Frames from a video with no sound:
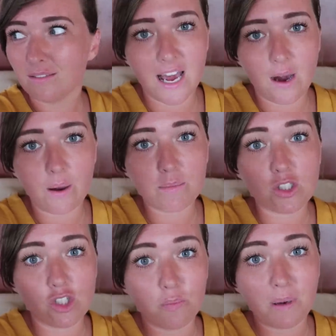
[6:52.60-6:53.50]
Now, I'm
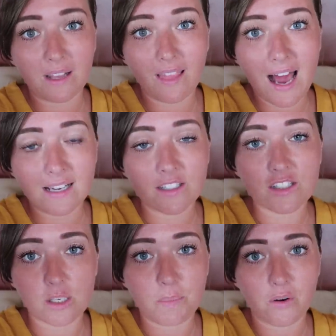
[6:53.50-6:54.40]
super glad
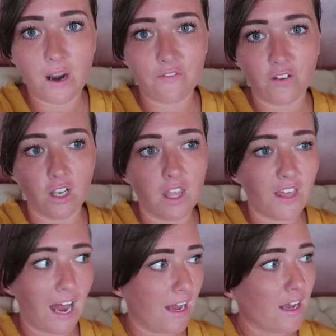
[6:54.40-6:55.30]
and super grateful
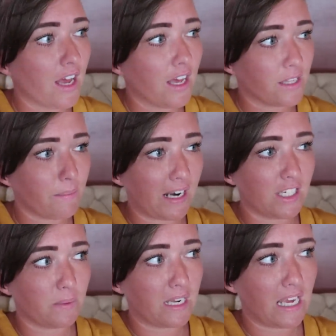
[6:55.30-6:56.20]
that the
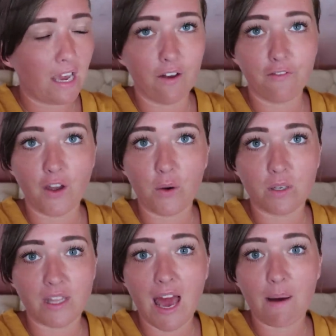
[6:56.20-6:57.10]
management here
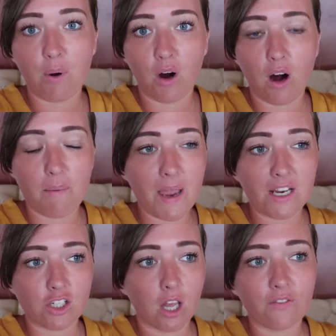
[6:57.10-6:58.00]
phoned the airport and
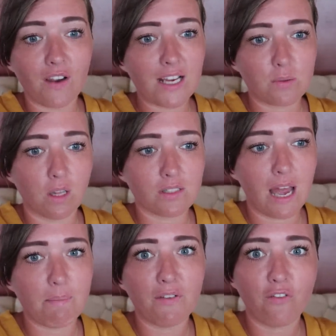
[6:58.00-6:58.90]
made sure the flights were on
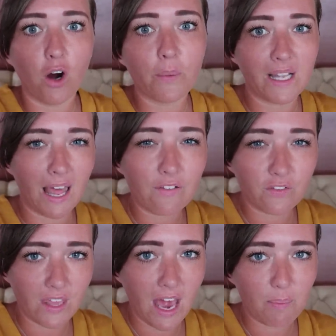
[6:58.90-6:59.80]
time before we
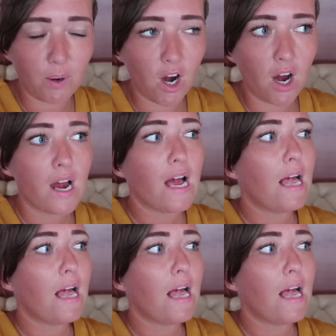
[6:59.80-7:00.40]
left for the airport,